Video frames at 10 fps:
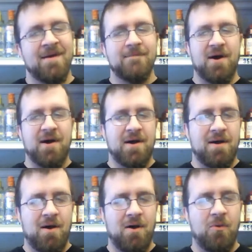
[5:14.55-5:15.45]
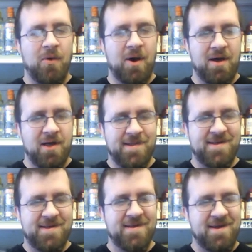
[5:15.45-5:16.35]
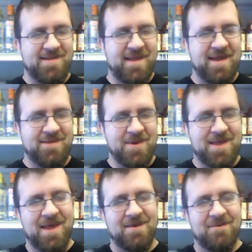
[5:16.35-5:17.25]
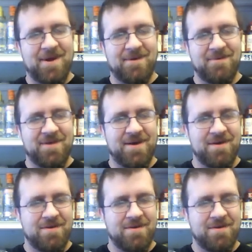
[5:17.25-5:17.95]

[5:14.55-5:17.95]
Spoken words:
But, oh well, it's the United States, we can get away with it.